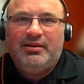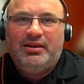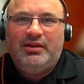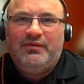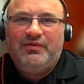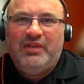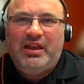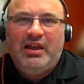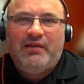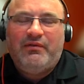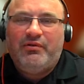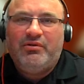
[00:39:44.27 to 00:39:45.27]
if they
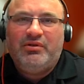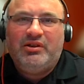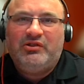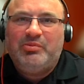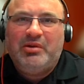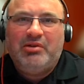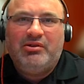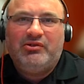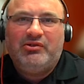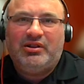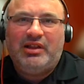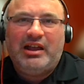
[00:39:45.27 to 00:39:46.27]
ever experience
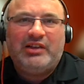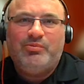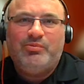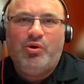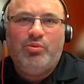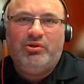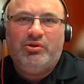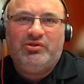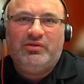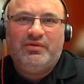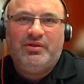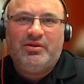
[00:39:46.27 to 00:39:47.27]
the last moments
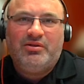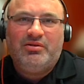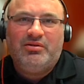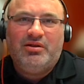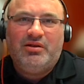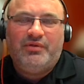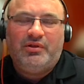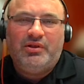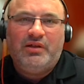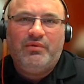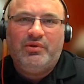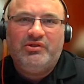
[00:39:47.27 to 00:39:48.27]
of their of the
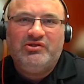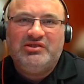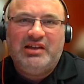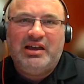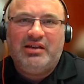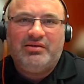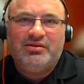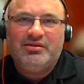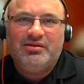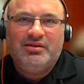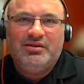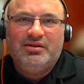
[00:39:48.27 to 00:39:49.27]
loved one's death,
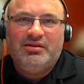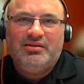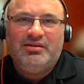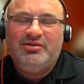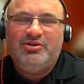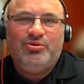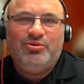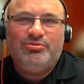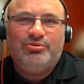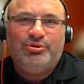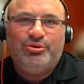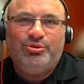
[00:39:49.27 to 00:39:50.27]
that you know,
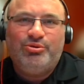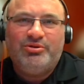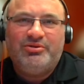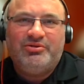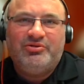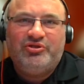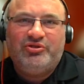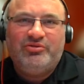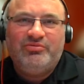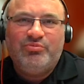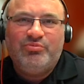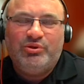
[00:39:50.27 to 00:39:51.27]
the Lord
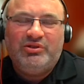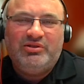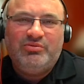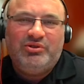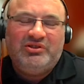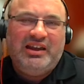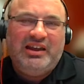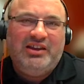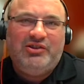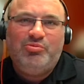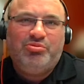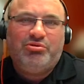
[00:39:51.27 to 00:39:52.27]
would would
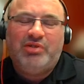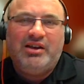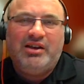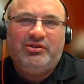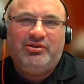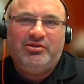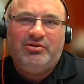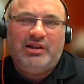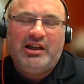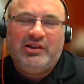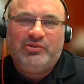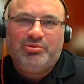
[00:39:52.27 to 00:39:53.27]
take you prior to your
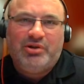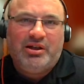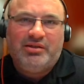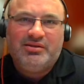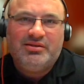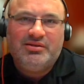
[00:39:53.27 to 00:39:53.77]
last breath.